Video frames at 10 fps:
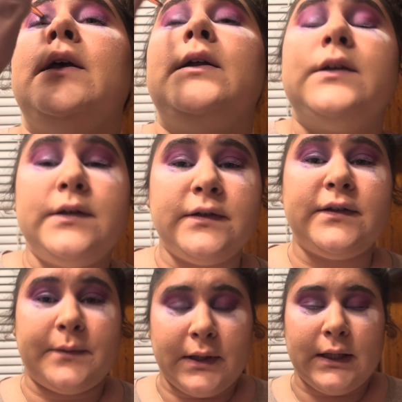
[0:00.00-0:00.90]
Did you see
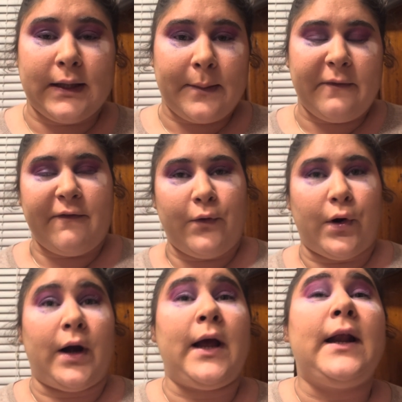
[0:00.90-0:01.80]
what it looked like
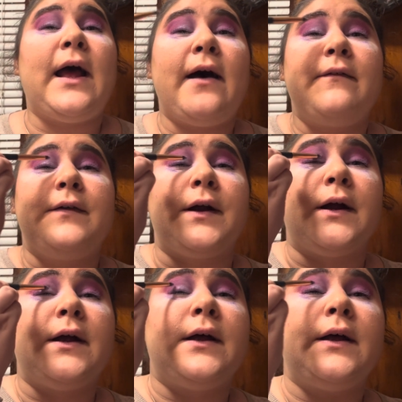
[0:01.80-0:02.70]
before and after?